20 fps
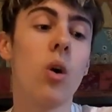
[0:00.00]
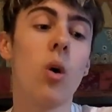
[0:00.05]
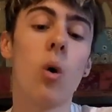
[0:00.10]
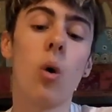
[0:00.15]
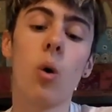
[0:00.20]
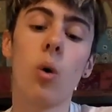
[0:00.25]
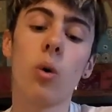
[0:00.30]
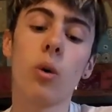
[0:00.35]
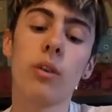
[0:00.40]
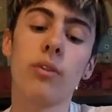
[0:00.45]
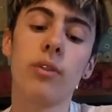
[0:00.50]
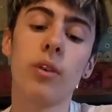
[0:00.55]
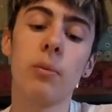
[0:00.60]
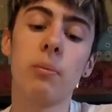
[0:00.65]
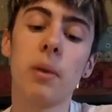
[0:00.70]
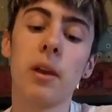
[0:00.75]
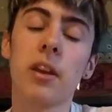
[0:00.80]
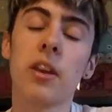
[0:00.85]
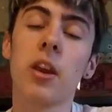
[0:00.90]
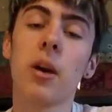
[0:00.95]
or if you're
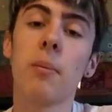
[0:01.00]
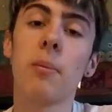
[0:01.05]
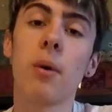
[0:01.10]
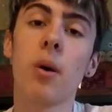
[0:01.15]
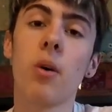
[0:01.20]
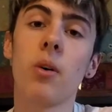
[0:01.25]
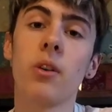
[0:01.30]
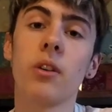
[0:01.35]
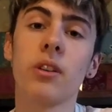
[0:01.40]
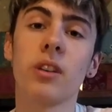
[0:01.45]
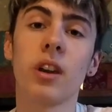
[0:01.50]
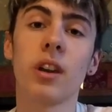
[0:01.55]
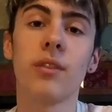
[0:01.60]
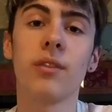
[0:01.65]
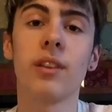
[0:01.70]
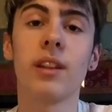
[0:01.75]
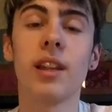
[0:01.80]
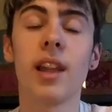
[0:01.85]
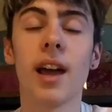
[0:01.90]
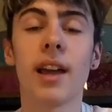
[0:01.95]
picking up on kind
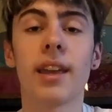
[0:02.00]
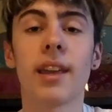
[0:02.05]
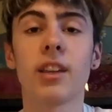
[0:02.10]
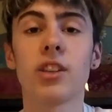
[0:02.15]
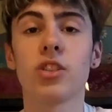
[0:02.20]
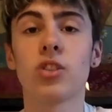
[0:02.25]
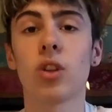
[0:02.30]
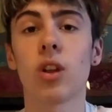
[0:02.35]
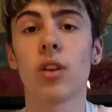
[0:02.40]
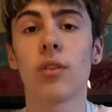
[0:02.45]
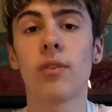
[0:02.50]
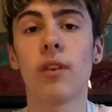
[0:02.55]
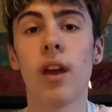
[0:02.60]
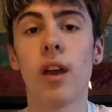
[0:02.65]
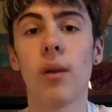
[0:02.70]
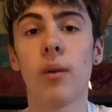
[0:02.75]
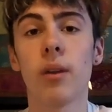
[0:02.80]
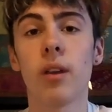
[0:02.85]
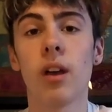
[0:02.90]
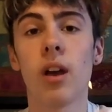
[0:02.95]
of a lacking strength
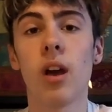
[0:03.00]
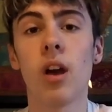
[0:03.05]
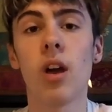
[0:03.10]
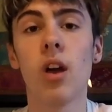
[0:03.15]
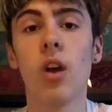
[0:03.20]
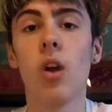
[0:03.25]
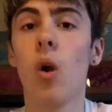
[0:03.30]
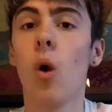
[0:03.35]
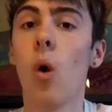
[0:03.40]
area,